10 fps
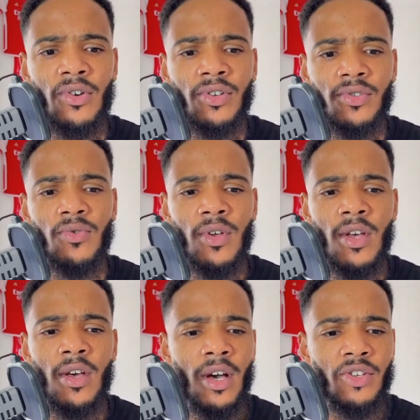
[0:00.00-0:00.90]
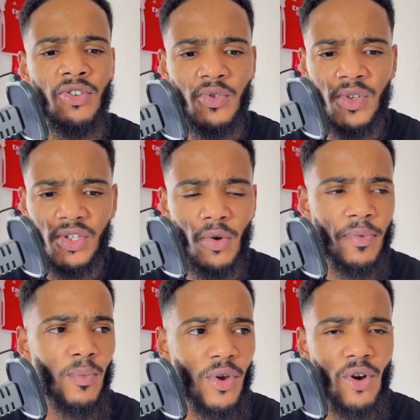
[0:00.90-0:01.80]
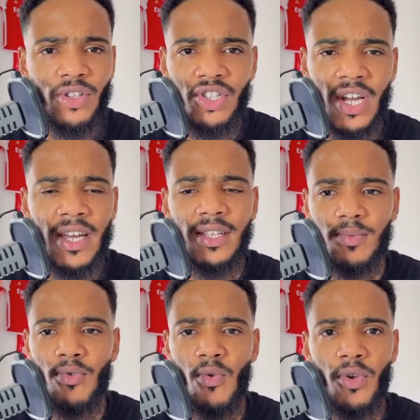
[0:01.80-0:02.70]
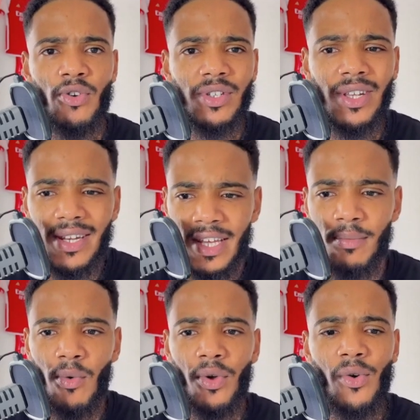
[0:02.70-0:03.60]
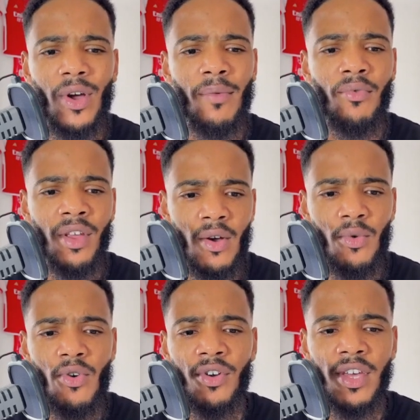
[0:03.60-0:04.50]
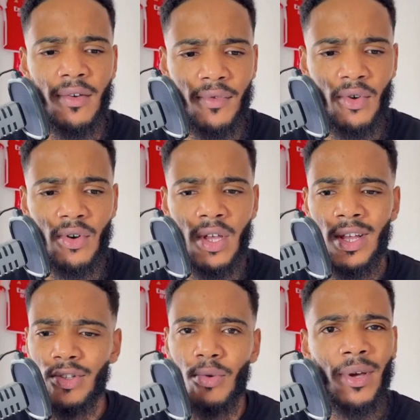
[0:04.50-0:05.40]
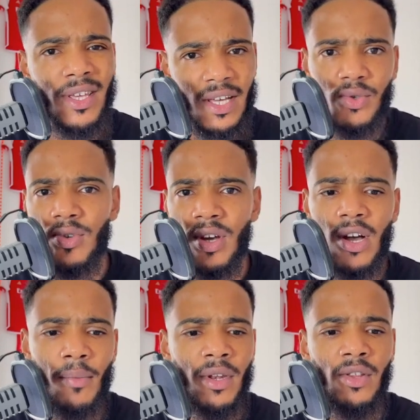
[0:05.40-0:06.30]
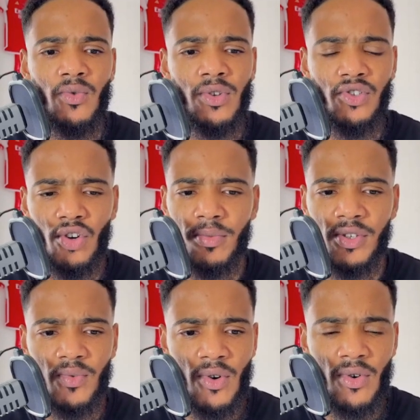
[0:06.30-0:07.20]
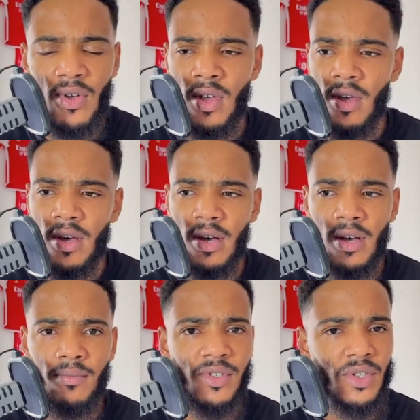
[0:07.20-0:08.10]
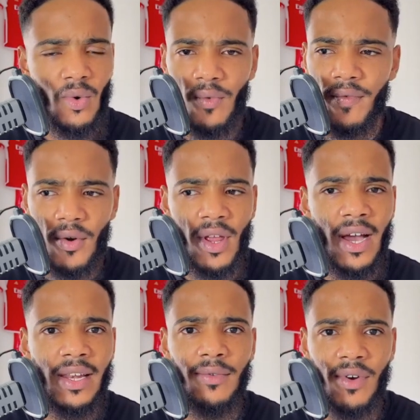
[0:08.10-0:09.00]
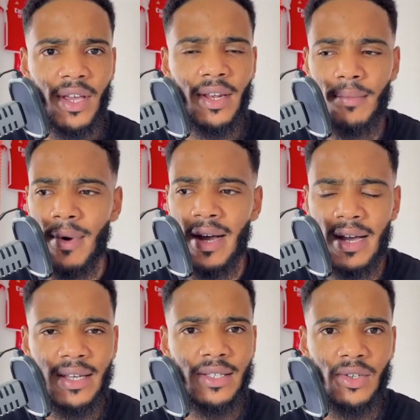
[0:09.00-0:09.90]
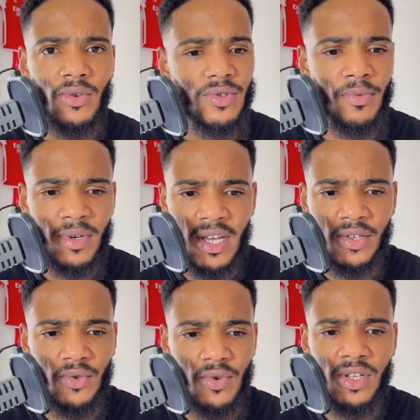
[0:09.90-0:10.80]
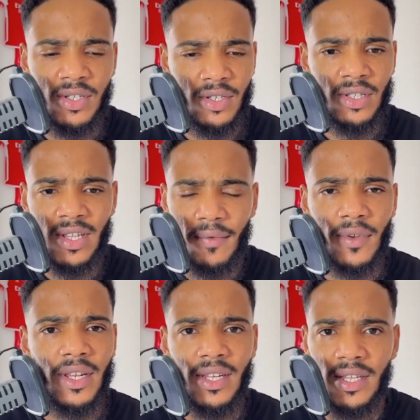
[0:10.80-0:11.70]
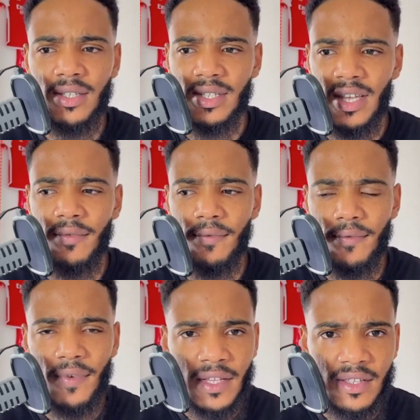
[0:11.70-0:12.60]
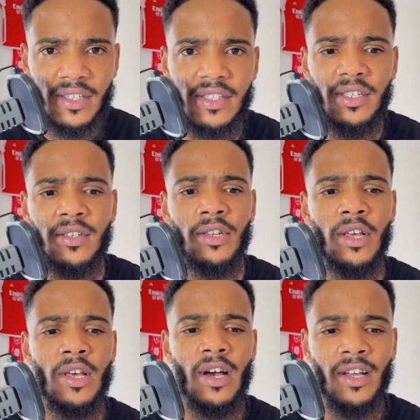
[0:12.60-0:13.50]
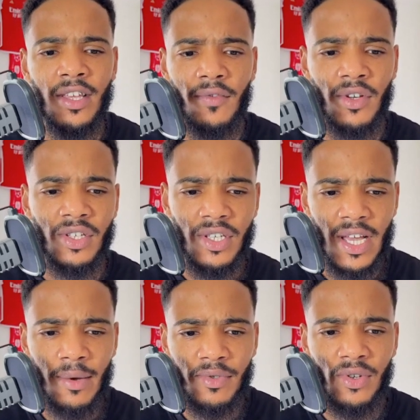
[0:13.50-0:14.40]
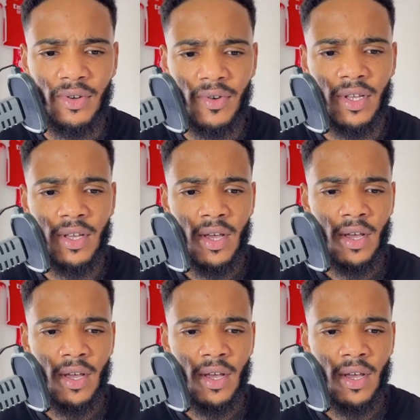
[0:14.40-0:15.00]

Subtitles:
Arsenal. As long as we stop him, we got giants, bro. We got Saliba, we got Gabriel, we got Kivior, Tomayasu can come in and do a job as well. Still very highly rated in my eyes. You know, Tomayasu, he's gonna definitely need to stay fit this season and give us his absolute